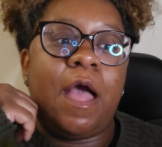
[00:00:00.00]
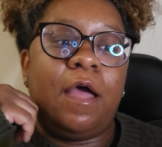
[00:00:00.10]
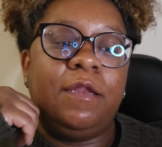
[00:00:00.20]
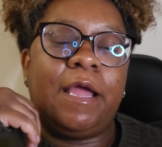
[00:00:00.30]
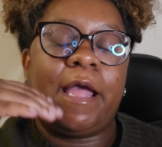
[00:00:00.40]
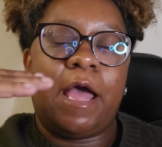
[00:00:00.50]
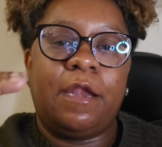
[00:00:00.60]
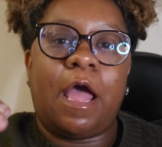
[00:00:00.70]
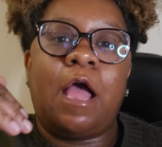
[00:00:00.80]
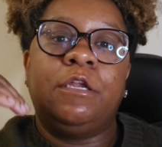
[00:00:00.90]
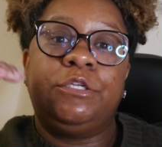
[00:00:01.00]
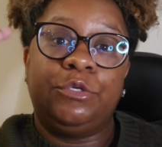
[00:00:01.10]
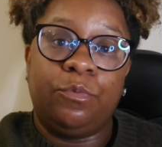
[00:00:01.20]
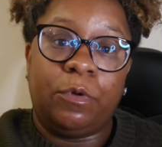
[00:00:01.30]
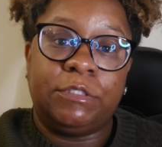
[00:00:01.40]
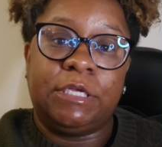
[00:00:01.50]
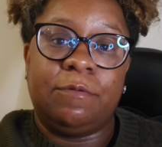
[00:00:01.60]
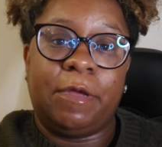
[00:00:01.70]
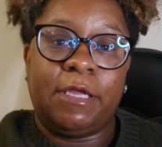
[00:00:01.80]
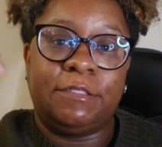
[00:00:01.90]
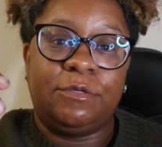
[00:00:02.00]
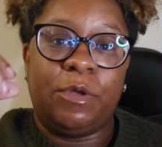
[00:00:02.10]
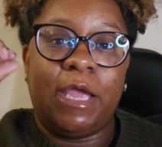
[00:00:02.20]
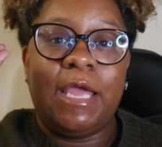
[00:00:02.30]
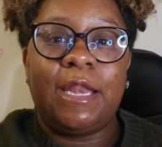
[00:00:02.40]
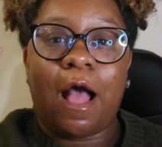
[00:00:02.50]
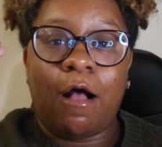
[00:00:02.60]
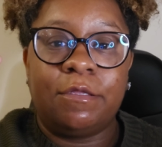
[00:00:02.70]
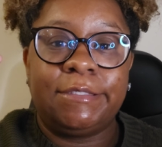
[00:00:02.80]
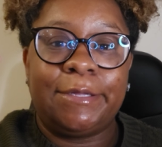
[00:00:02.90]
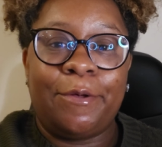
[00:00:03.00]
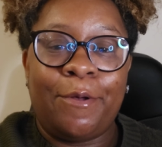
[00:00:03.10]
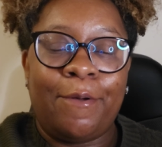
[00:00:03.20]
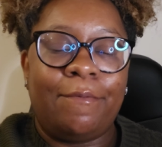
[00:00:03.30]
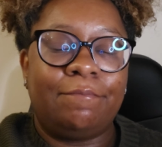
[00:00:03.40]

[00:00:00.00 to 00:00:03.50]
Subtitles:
And not kind of, I do want to get back into it. And also,